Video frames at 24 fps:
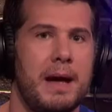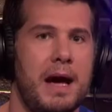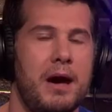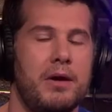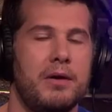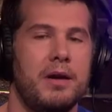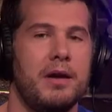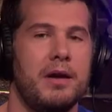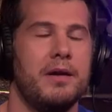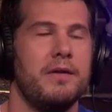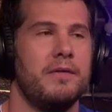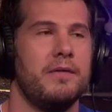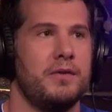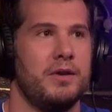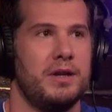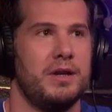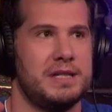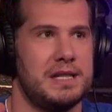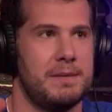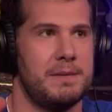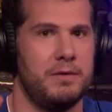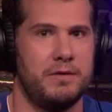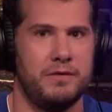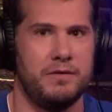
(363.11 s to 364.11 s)
about, for
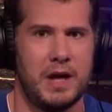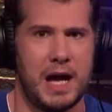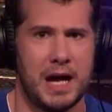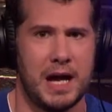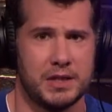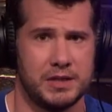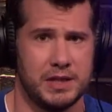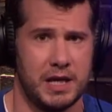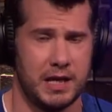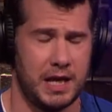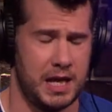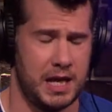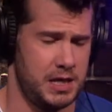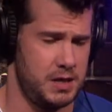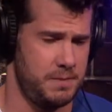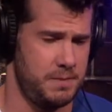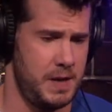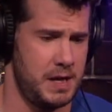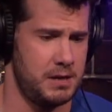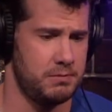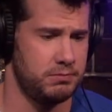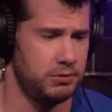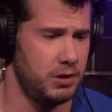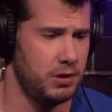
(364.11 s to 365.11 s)
example, Vox saying
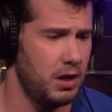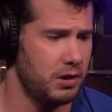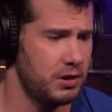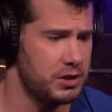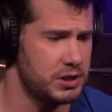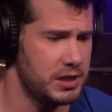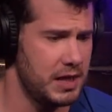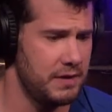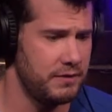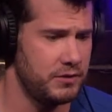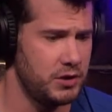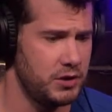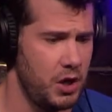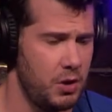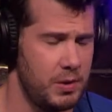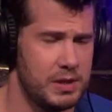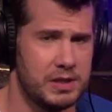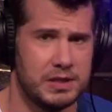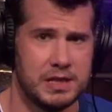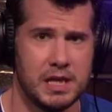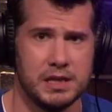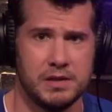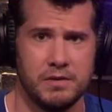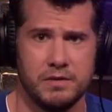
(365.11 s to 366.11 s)
independent bloggers have no
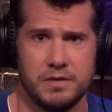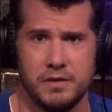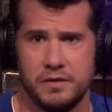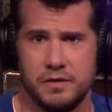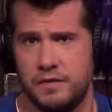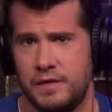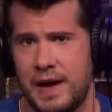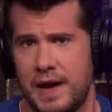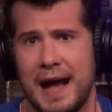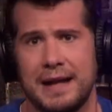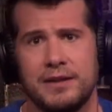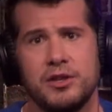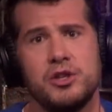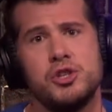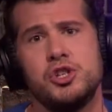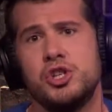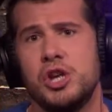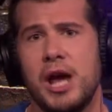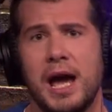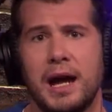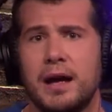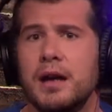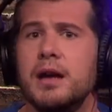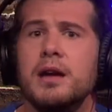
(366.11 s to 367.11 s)
incentive to fact
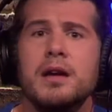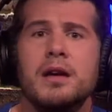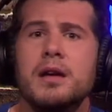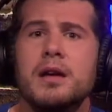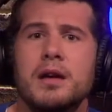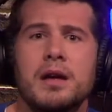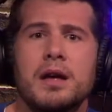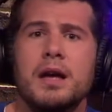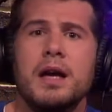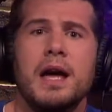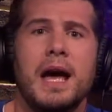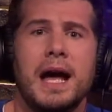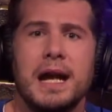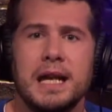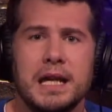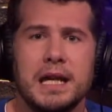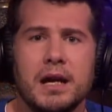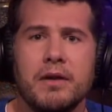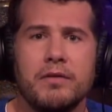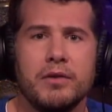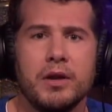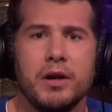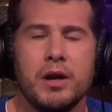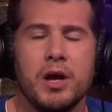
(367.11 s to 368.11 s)
check
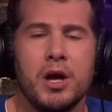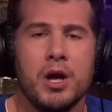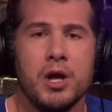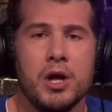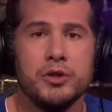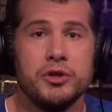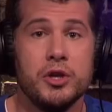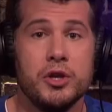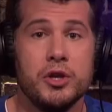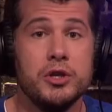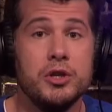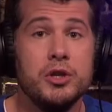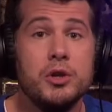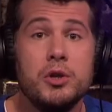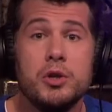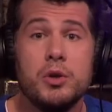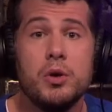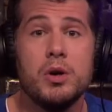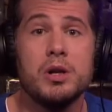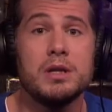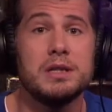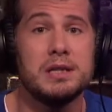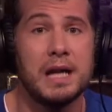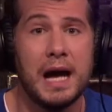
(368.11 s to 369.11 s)
any of their, the New
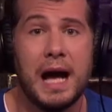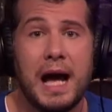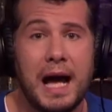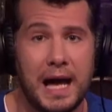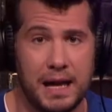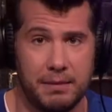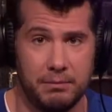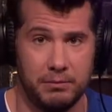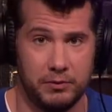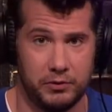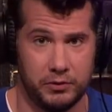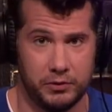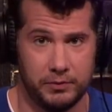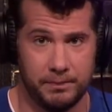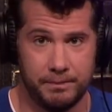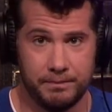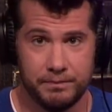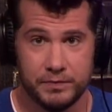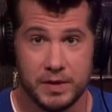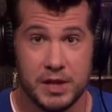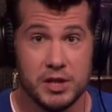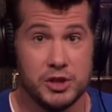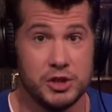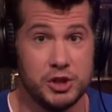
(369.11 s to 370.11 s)
York Times
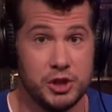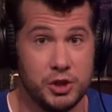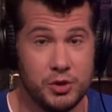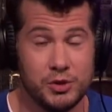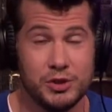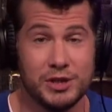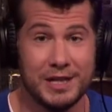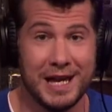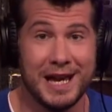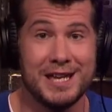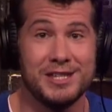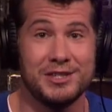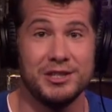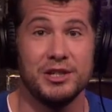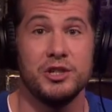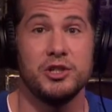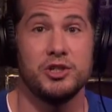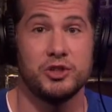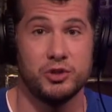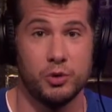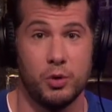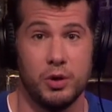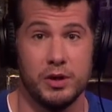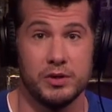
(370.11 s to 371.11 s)
is using as their
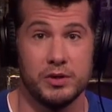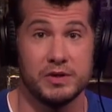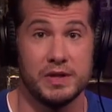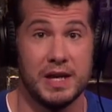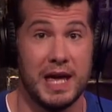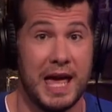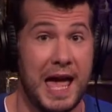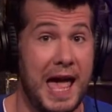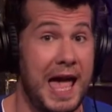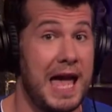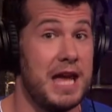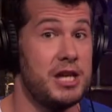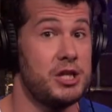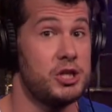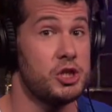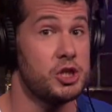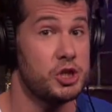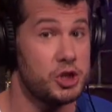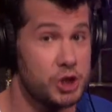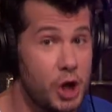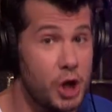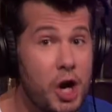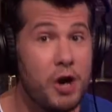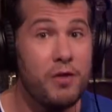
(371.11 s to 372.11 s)
source a
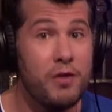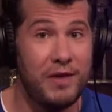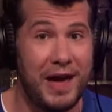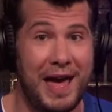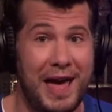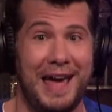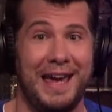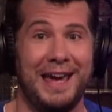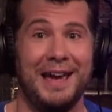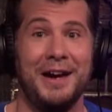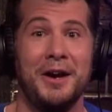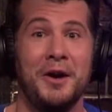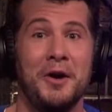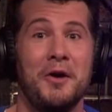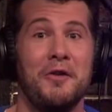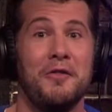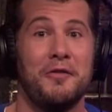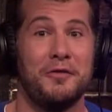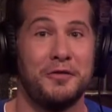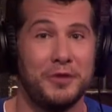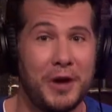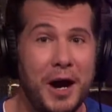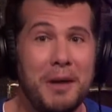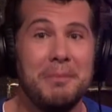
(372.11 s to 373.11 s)
survey
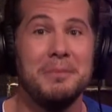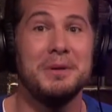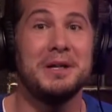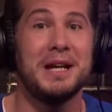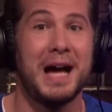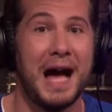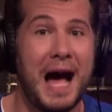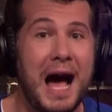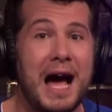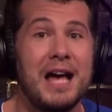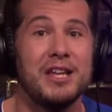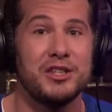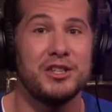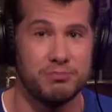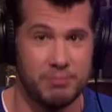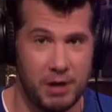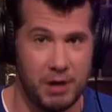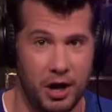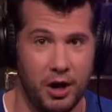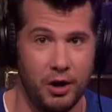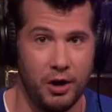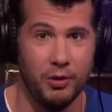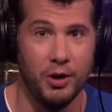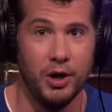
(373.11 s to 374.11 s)
Gosh. from
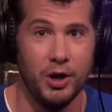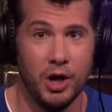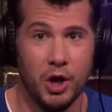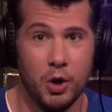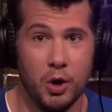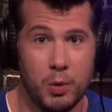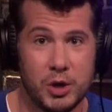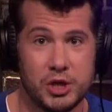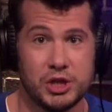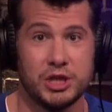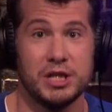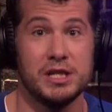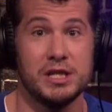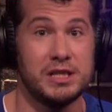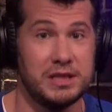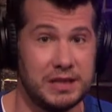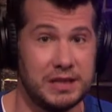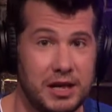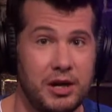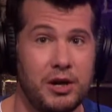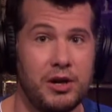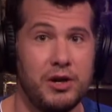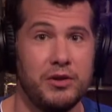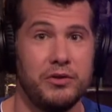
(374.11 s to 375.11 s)
Cosmo, which
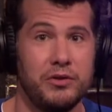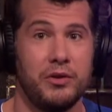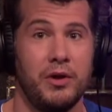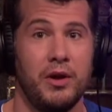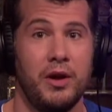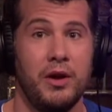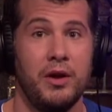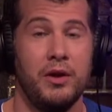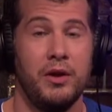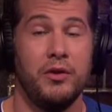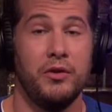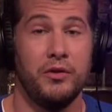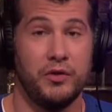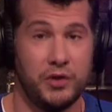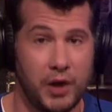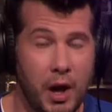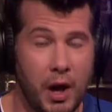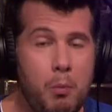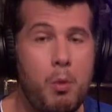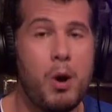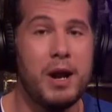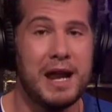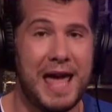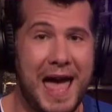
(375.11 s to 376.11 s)
considers
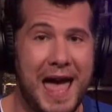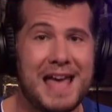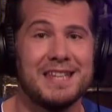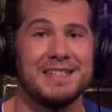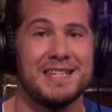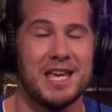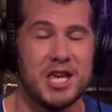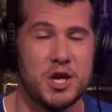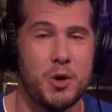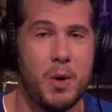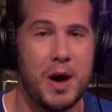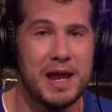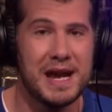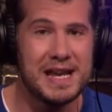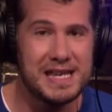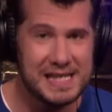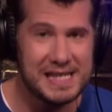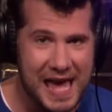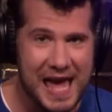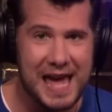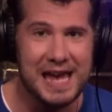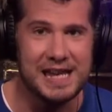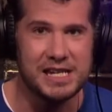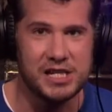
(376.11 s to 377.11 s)
someone asking you on a
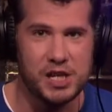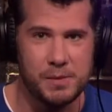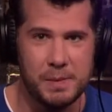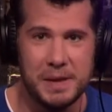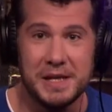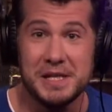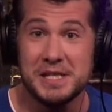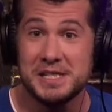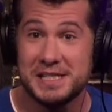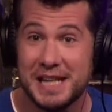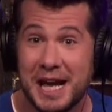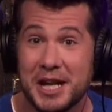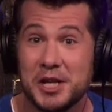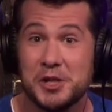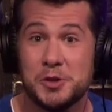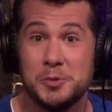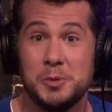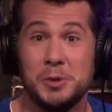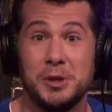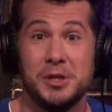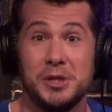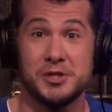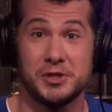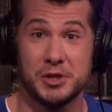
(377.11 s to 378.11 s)
date to be sexual